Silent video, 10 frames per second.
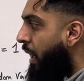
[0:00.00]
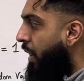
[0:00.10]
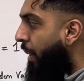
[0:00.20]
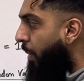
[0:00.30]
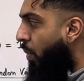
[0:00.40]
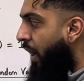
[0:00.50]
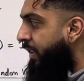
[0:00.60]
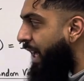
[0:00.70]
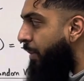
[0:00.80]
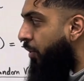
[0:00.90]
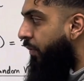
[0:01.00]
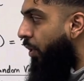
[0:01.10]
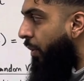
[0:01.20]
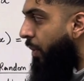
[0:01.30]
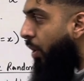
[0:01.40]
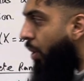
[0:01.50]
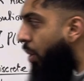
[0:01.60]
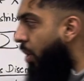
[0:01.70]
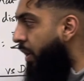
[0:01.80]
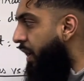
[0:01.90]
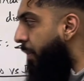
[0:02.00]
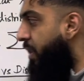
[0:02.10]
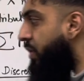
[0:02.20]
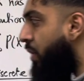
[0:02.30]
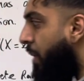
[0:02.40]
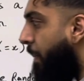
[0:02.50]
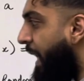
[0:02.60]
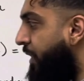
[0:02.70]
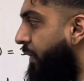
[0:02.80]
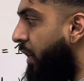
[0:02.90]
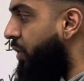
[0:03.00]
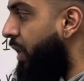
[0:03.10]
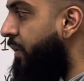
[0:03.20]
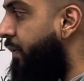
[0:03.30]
Number one, table form, or number two, mass function